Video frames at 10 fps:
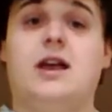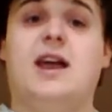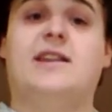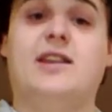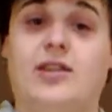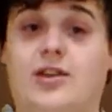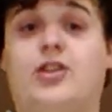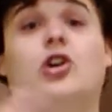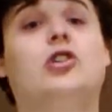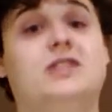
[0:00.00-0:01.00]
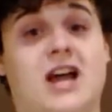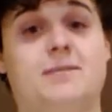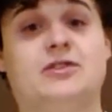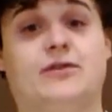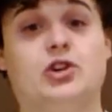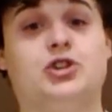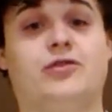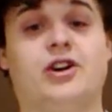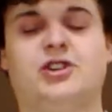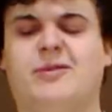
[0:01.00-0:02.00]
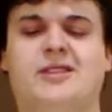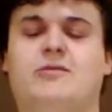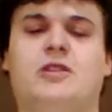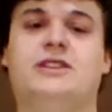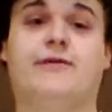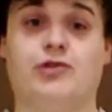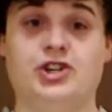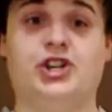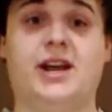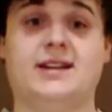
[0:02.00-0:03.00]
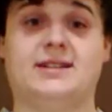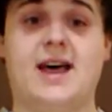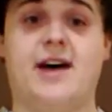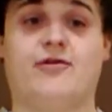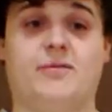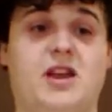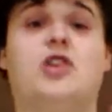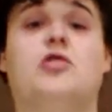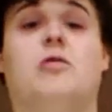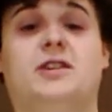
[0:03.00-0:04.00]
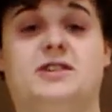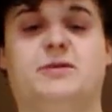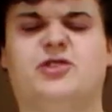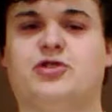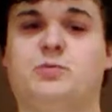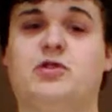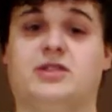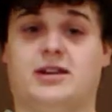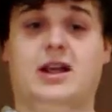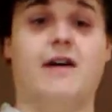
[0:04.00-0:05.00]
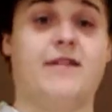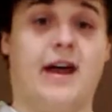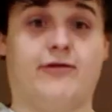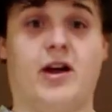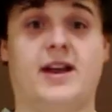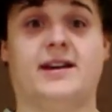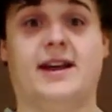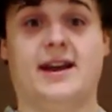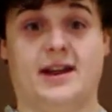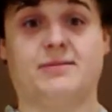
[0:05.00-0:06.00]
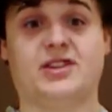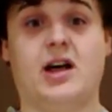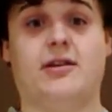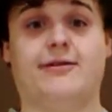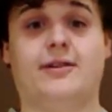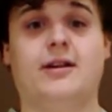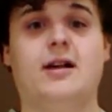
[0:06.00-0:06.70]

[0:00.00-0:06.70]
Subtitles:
And then the third type is a virtue friendship, and what differentiates that from the other ones is because you're supposed to love that friend in himself.